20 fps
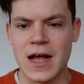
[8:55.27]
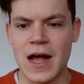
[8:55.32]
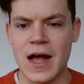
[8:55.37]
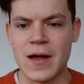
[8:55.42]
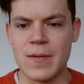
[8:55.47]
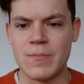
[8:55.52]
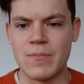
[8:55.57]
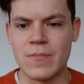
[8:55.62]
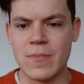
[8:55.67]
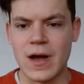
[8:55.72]

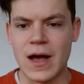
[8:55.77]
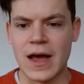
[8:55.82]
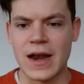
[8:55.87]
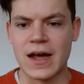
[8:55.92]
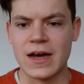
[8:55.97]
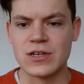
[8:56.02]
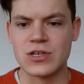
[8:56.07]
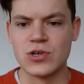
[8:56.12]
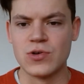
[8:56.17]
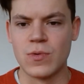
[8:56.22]
And
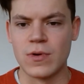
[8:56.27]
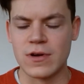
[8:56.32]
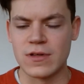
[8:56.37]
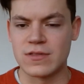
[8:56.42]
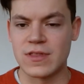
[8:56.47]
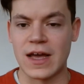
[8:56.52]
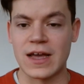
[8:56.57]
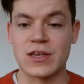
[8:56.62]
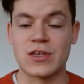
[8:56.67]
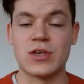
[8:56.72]
I do want to
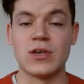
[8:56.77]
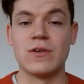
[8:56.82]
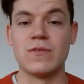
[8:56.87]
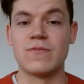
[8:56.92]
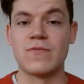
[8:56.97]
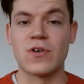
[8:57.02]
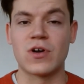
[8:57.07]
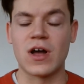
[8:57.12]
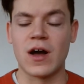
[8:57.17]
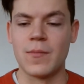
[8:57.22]
thank you
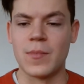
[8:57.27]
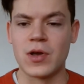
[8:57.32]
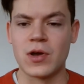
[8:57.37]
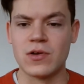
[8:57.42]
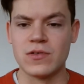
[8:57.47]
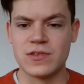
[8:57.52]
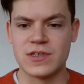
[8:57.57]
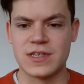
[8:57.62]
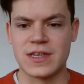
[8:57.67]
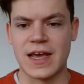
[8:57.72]
for coming
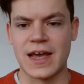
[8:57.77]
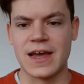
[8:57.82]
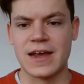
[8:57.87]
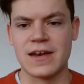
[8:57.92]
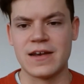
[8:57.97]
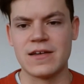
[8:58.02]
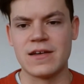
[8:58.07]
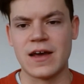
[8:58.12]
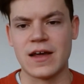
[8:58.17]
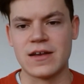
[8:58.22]
on
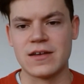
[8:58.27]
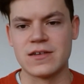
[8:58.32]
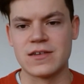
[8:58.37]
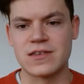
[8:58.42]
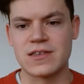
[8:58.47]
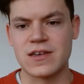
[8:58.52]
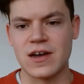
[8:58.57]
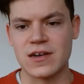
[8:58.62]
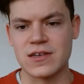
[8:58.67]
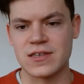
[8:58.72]
today and
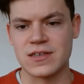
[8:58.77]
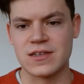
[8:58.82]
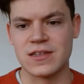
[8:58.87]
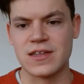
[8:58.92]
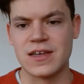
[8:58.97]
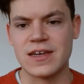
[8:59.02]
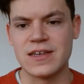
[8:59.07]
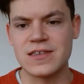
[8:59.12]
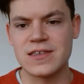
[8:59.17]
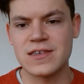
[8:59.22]
discussing
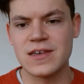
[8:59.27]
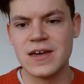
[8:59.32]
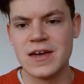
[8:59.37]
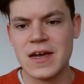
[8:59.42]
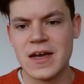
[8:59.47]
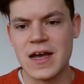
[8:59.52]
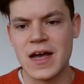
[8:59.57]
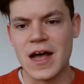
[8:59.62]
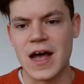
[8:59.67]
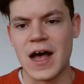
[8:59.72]
this.
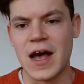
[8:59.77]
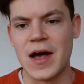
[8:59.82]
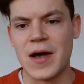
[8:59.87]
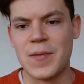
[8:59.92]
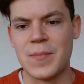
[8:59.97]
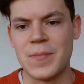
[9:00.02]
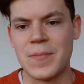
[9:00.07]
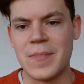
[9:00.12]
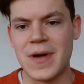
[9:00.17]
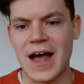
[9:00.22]

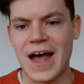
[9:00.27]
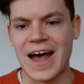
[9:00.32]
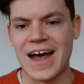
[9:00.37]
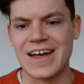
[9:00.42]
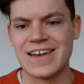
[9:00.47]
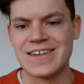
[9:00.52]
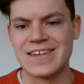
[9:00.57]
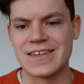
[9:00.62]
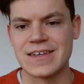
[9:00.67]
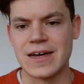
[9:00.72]
And
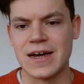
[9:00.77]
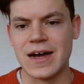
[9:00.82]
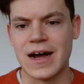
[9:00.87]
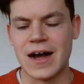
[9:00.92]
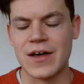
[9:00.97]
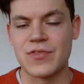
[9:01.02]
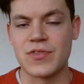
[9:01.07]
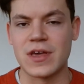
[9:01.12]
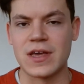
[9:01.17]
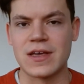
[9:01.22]

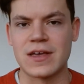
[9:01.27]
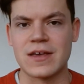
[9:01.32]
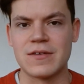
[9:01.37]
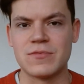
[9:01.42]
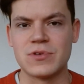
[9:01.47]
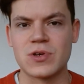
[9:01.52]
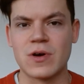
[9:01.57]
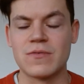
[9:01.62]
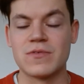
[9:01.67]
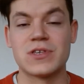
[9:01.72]
I think it
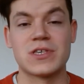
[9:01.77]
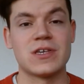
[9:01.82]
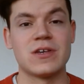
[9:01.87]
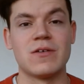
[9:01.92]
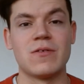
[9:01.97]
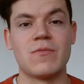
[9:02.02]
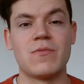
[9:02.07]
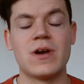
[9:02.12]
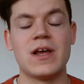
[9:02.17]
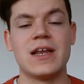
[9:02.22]
was obviously
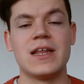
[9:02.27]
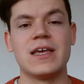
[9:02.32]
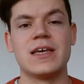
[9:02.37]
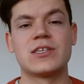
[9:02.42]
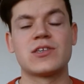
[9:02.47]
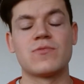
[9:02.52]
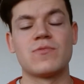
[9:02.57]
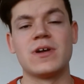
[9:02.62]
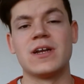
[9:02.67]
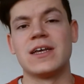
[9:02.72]

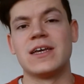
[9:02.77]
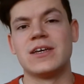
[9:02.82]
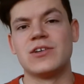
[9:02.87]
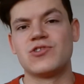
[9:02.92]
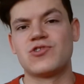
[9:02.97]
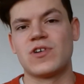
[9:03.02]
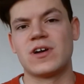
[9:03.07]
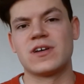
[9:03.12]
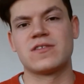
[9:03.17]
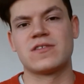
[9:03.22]
it's a really
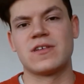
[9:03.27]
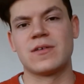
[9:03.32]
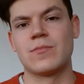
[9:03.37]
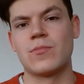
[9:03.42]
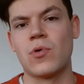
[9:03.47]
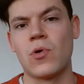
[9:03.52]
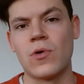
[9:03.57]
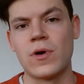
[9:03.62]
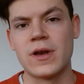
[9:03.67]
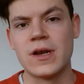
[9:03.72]
interesting
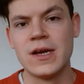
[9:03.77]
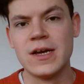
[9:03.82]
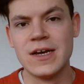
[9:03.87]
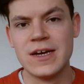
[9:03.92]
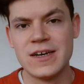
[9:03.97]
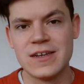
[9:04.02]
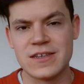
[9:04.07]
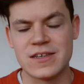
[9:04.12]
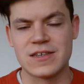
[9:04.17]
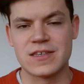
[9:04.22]
point
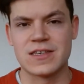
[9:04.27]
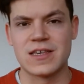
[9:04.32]
to